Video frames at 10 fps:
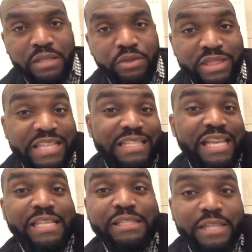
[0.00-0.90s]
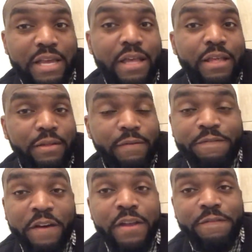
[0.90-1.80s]
So this is
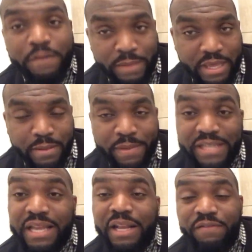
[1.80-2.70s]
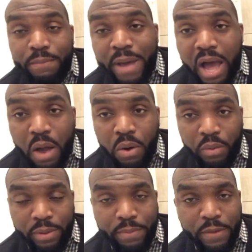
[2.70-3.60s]
fun for me because I love
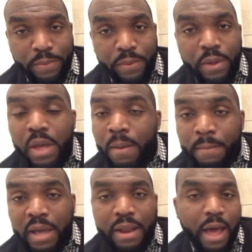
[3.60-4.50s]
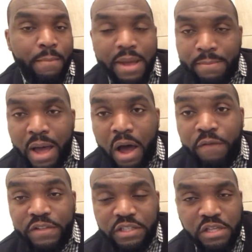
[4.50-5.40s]
empowering people, but my
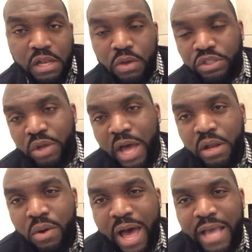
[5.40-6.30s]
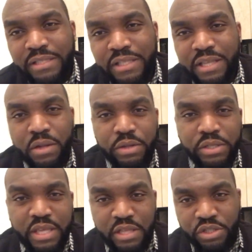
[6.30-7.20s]
offices are closed. So I know, Isis, I know you
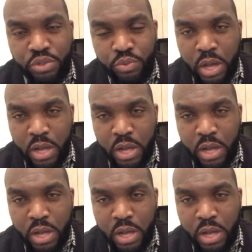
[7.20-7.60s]
said that you